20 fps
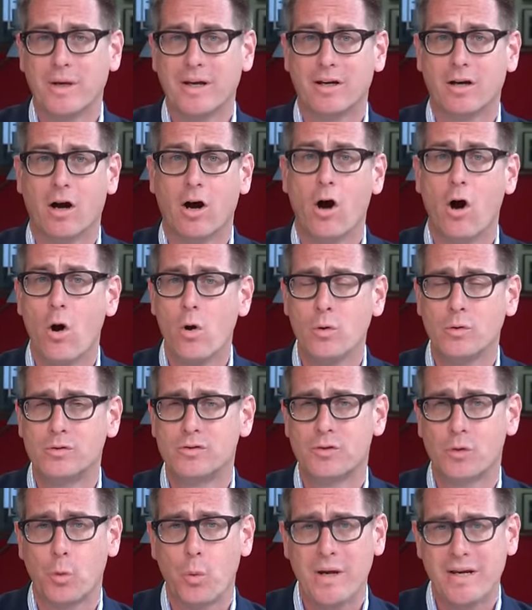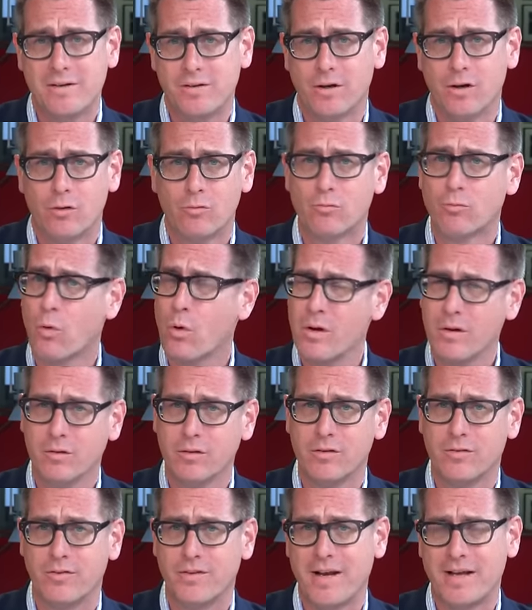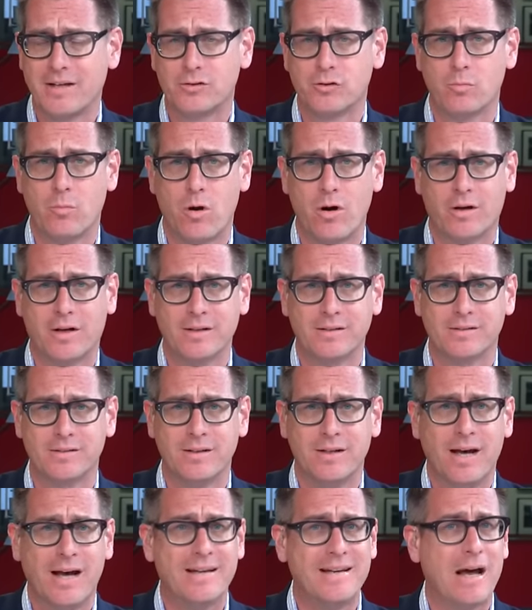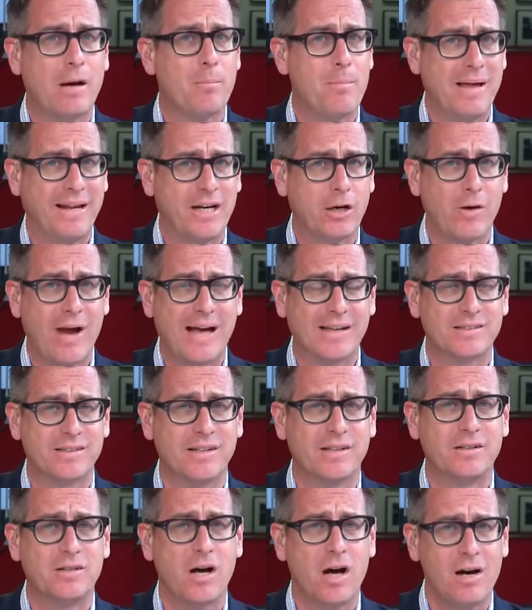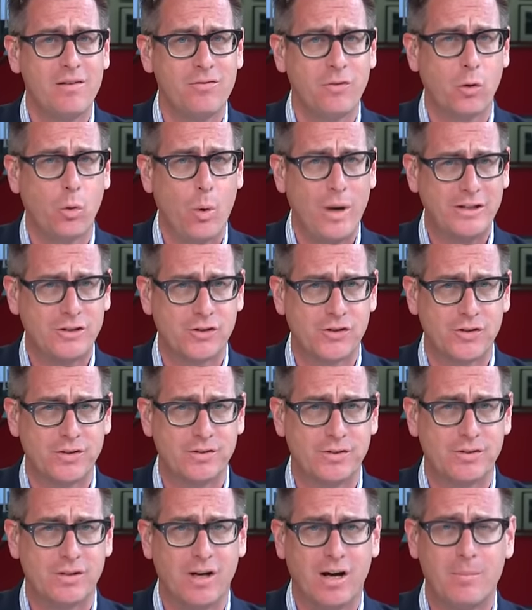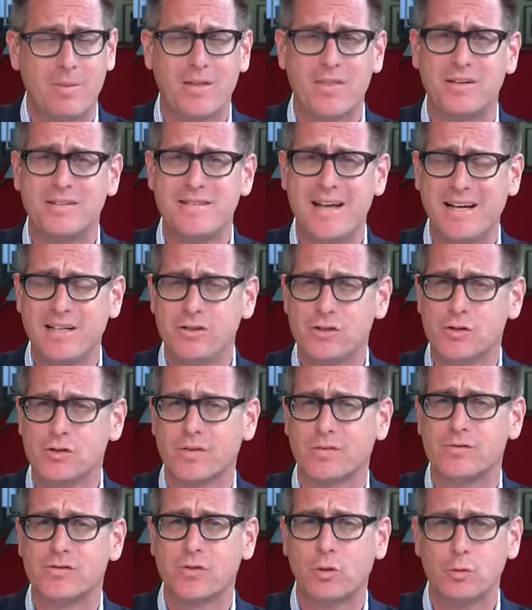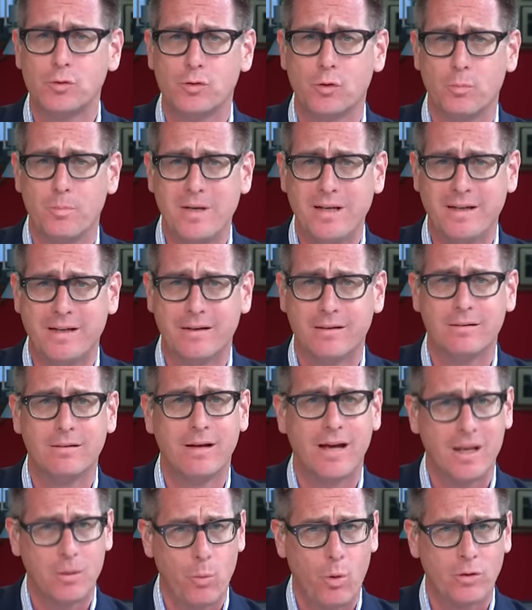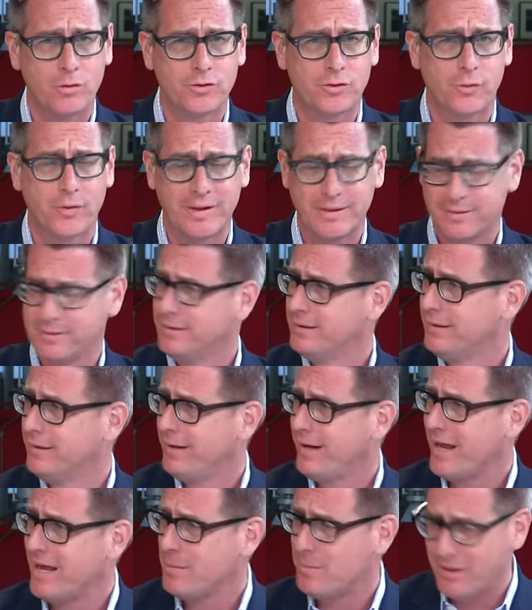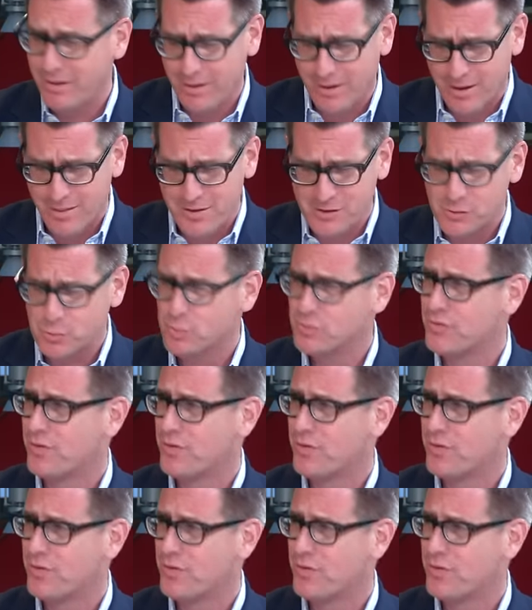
week, a hoax tweet roiled the financial markets, and now many are asking tough questions about the dangers of social media and Wall Street. Amy, this